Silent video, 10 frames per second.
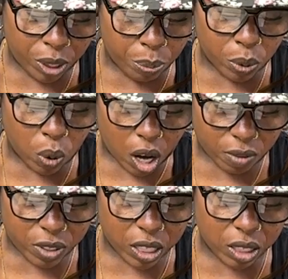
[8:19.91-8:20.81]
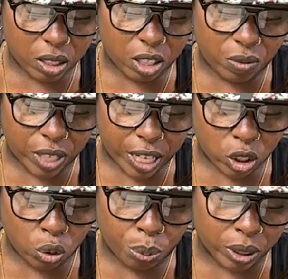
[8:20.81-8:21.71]
People often
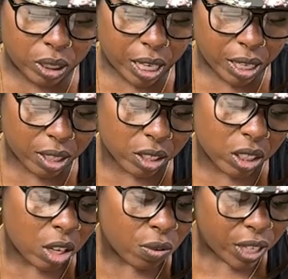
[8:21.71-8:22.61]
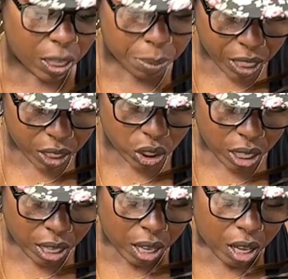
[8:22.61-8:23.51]
deflect to protect their self-image,